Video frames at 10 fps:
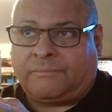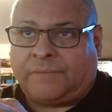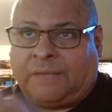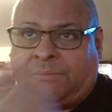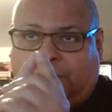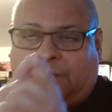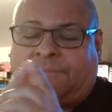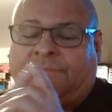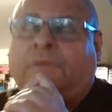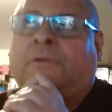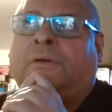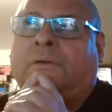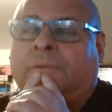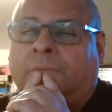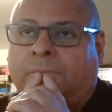I believe. No.
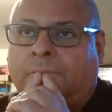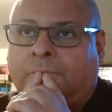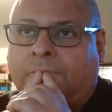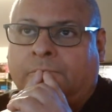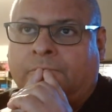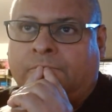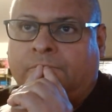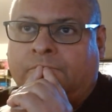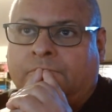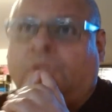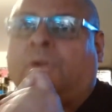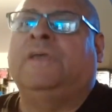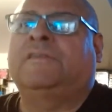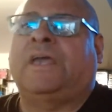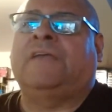
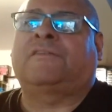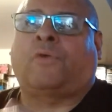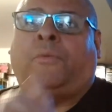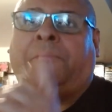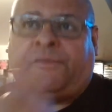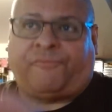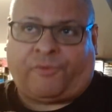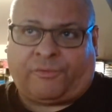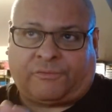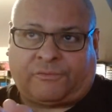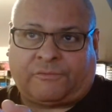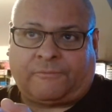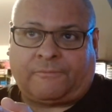He said he saw me first.